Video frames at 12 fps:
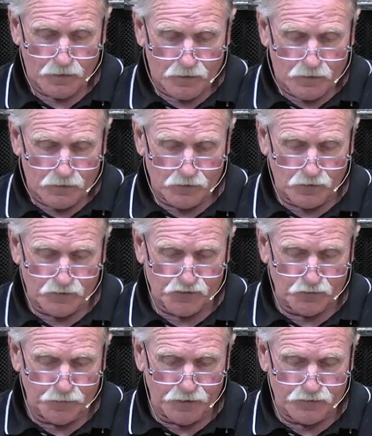He
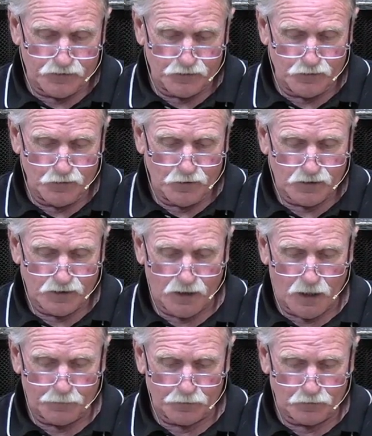also made two
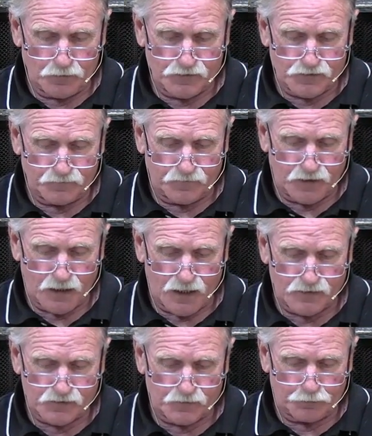capitals of
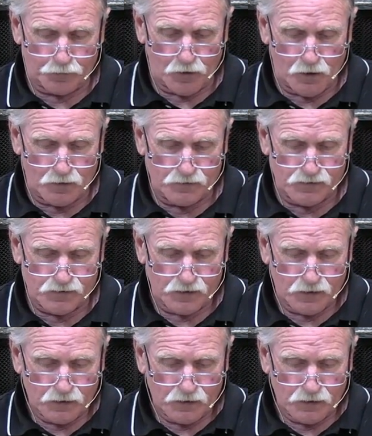cast bronze